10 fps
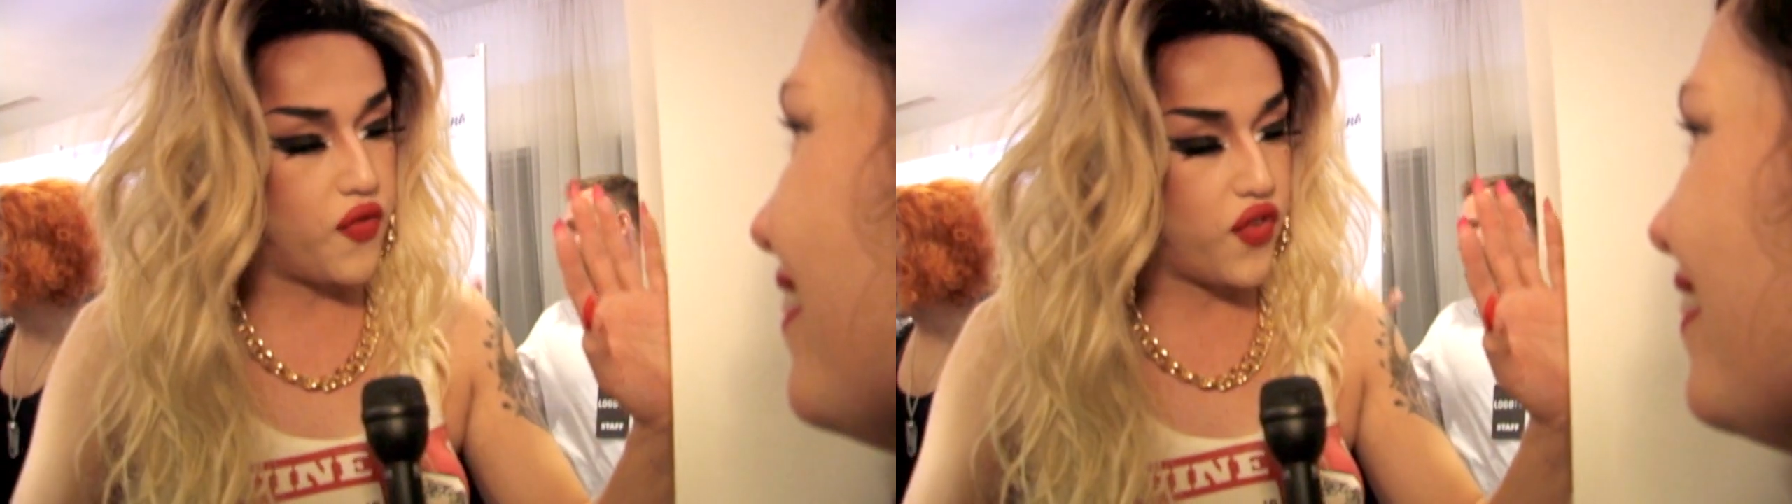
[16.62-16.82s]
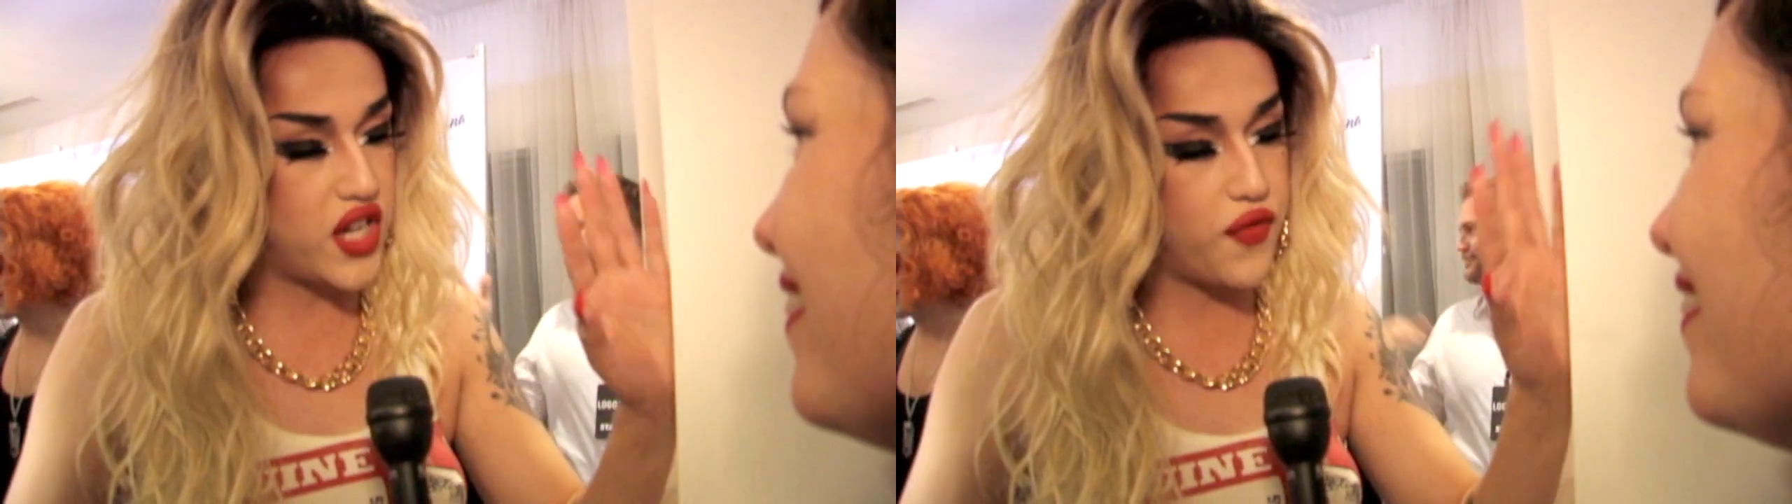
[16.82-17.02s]

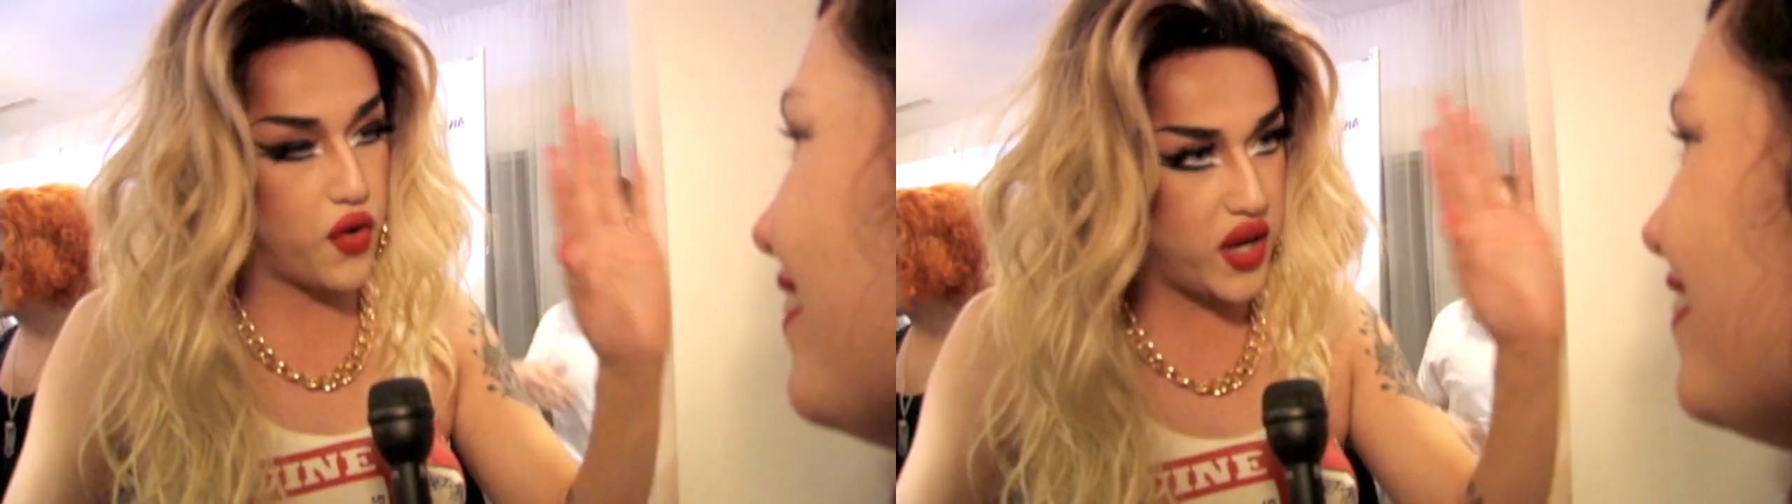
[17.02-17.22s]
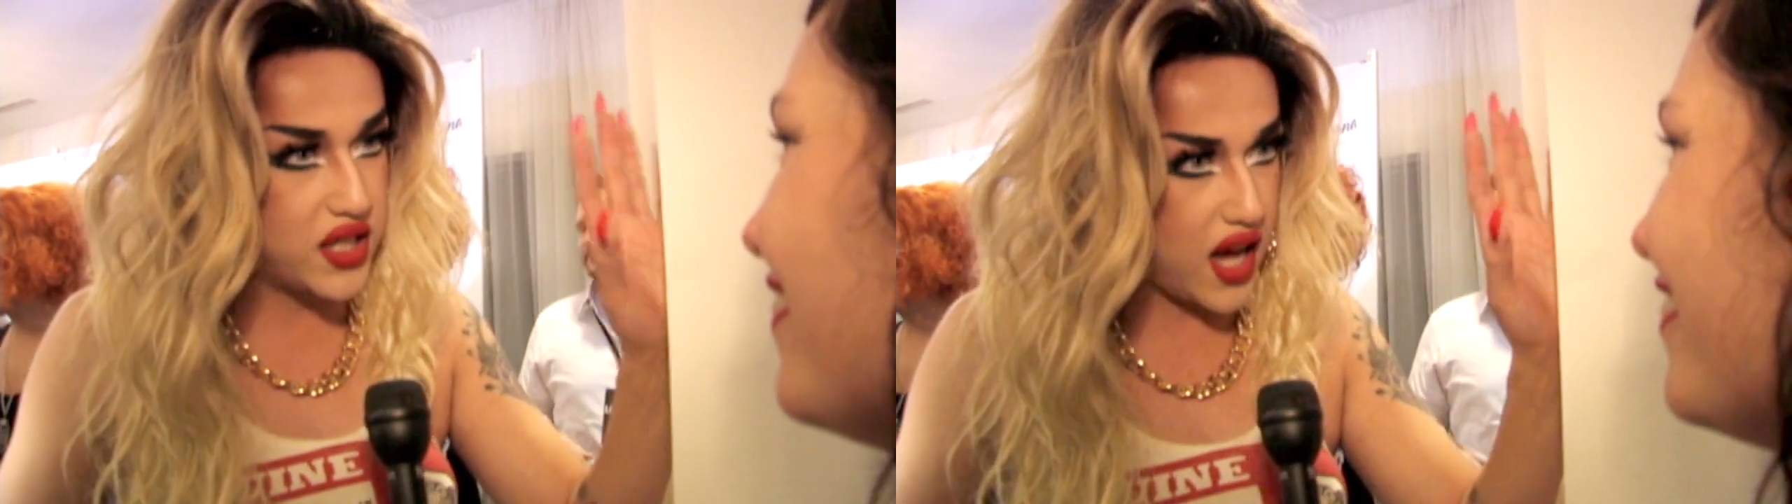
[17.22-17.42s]
for
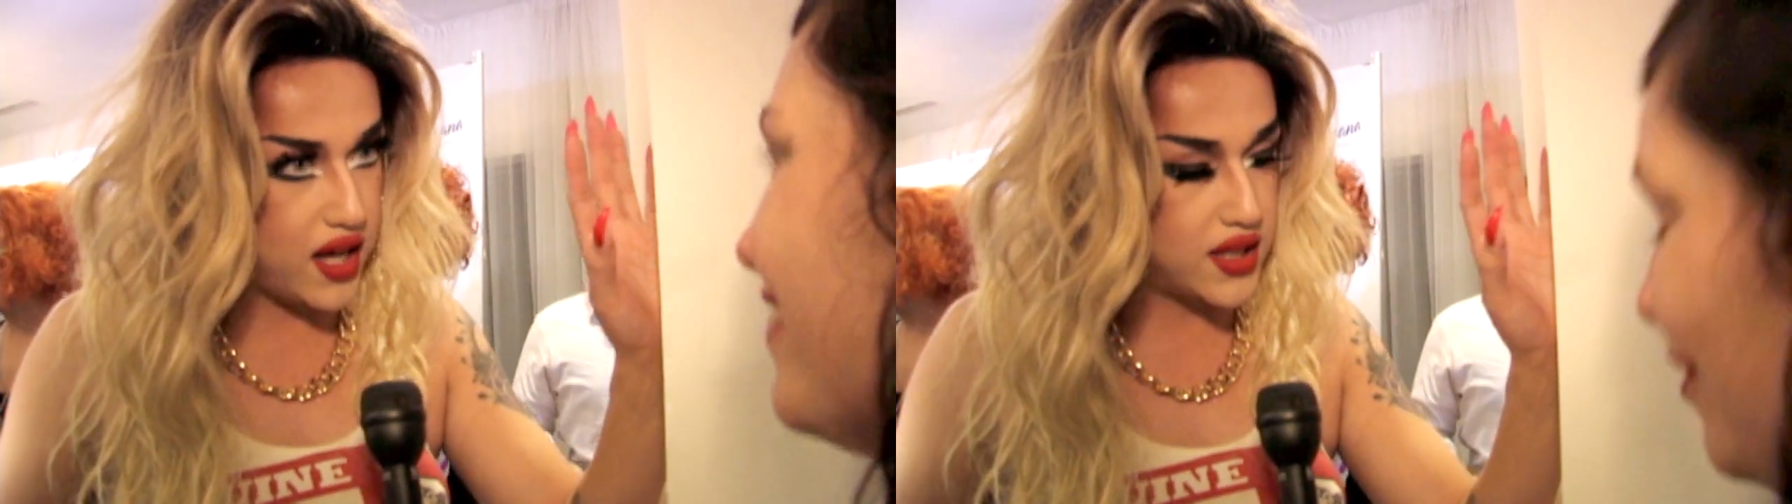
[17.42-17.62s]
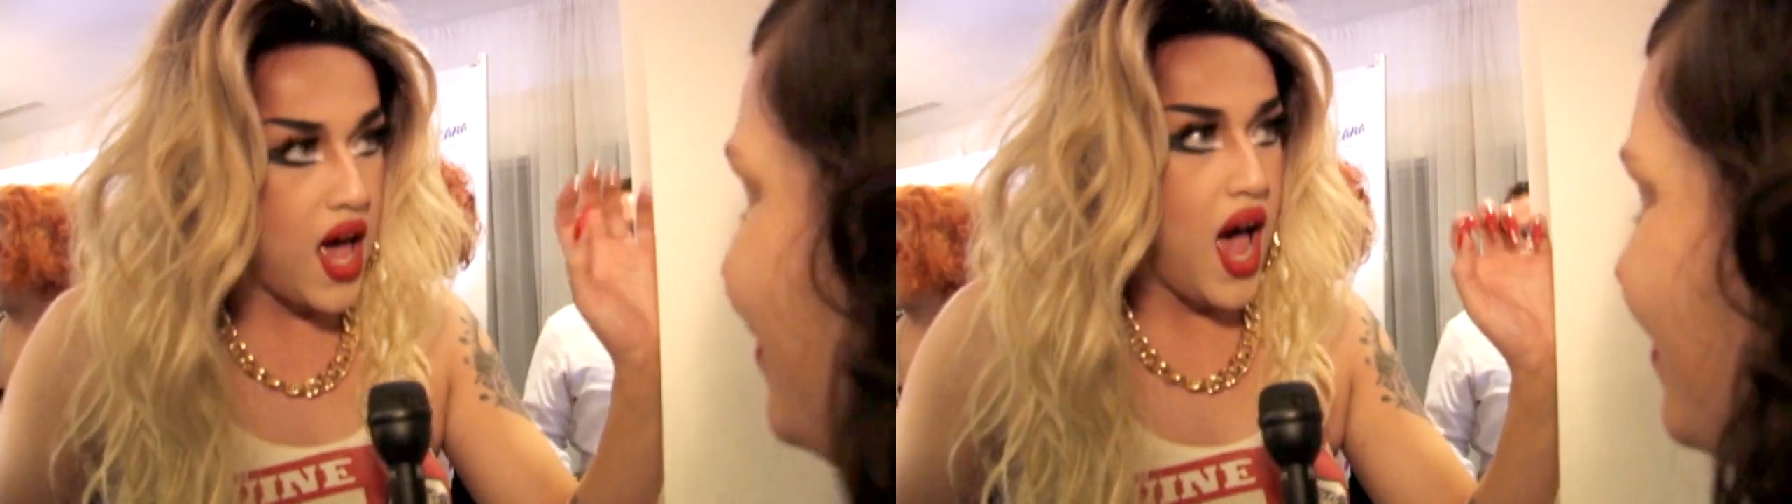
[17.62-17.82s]
different
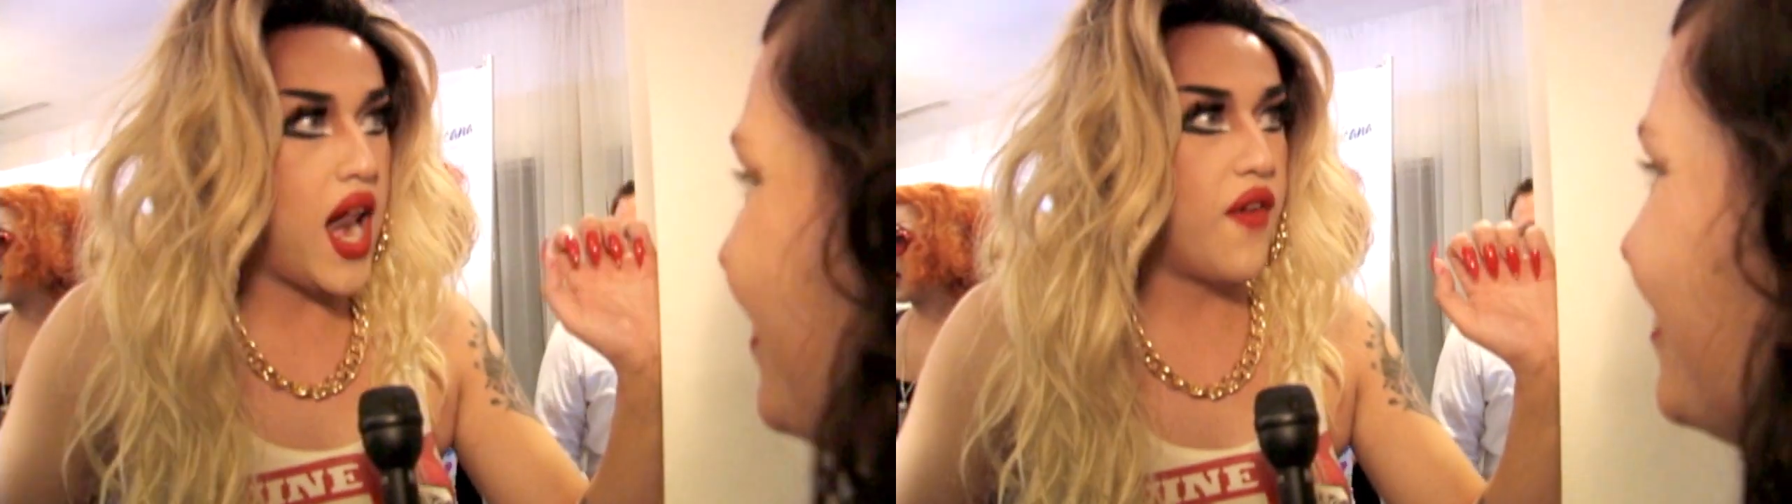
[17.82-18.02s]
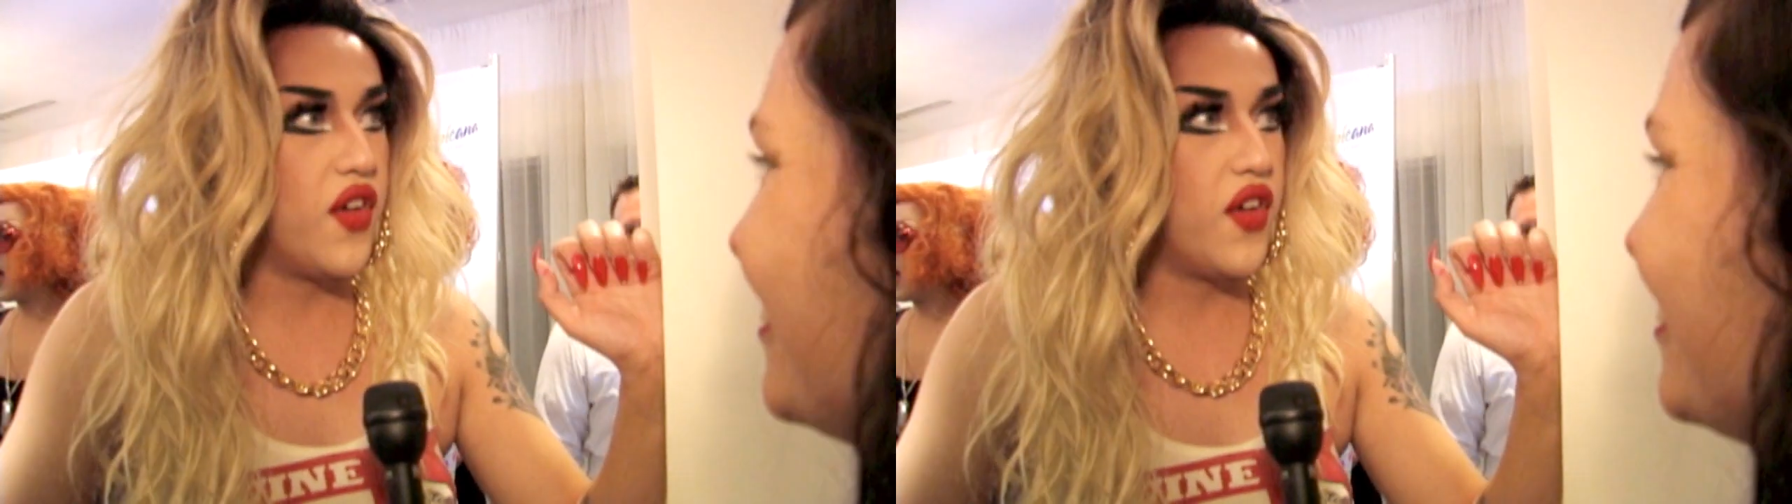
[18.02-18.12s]
reasons. And I